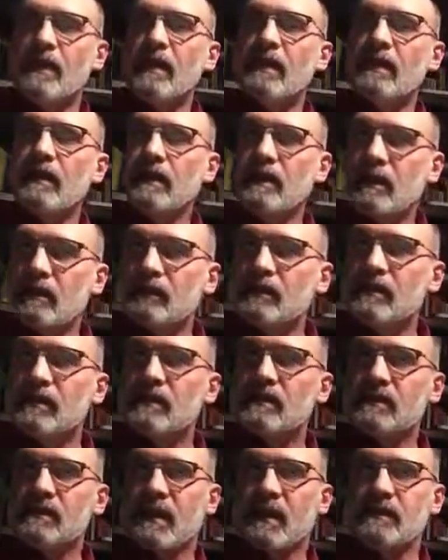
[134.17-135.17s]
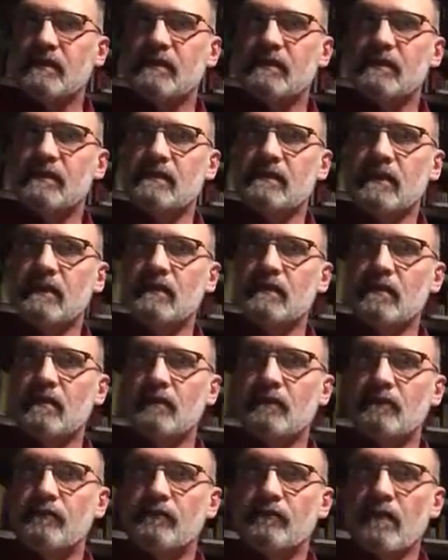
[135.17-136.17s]
and it gives us that
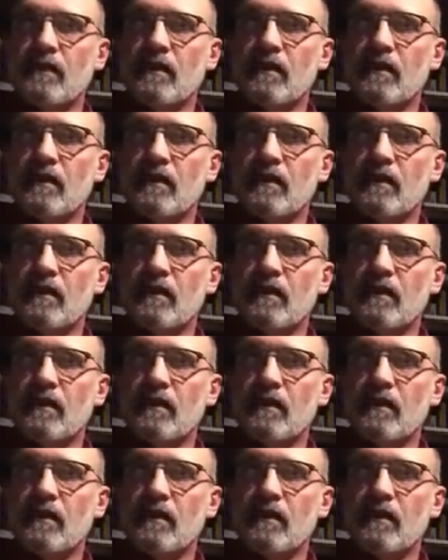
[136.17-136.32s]
distinctive